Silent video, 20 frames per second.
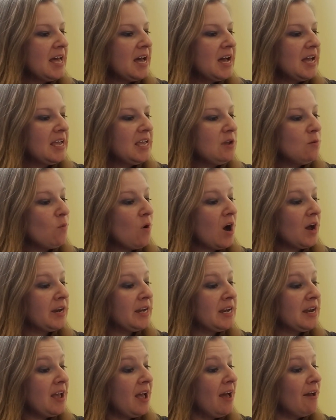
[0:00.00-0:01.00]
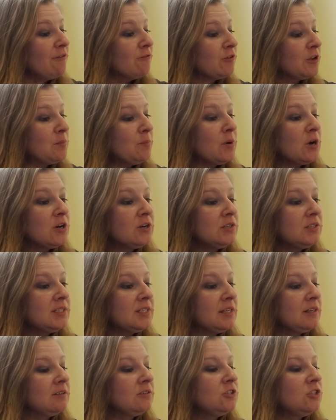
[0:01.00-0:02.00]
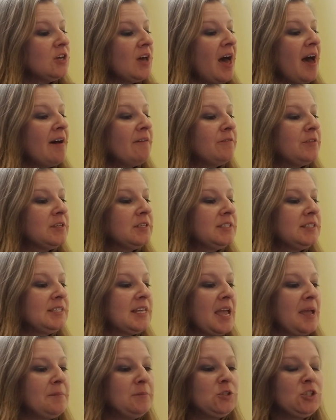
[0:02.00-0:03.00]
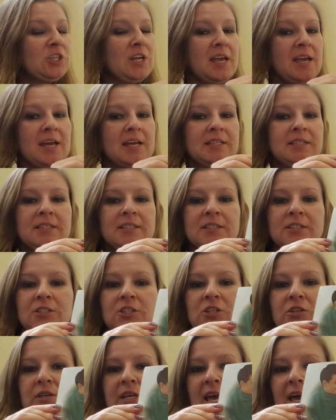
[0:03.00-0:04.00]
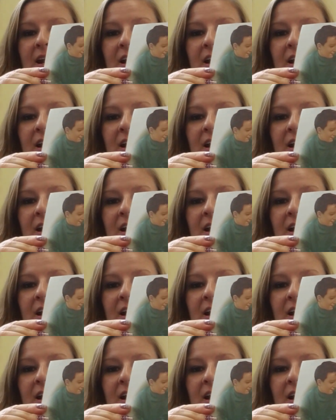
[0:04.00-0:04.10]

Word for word: He wanted every person to have the same chance to get